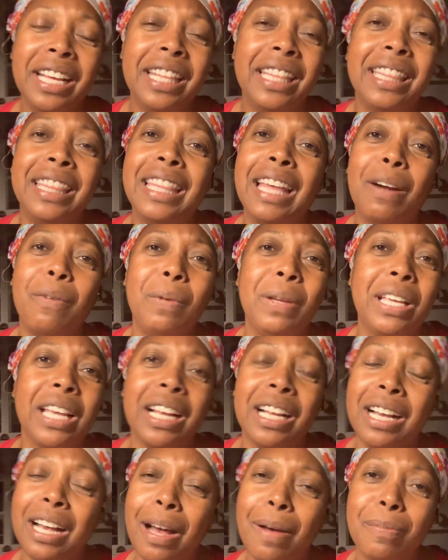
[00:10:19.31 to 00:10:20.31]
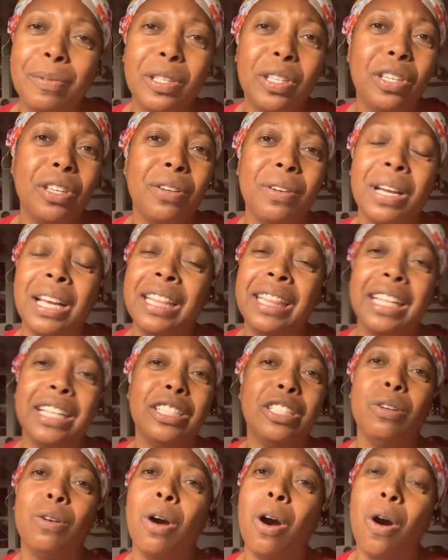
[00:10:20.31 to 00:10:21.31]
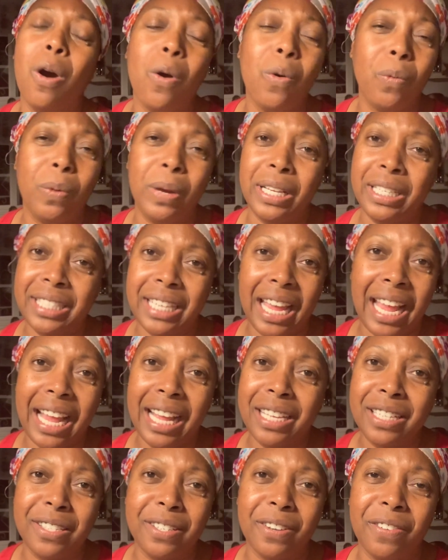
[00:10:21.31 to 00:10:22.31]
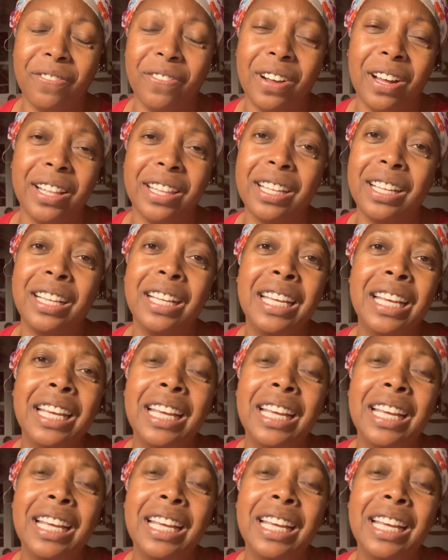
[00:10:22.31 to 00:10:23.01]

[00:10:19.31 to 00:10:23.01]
that we can come to you and that you always answer, Father.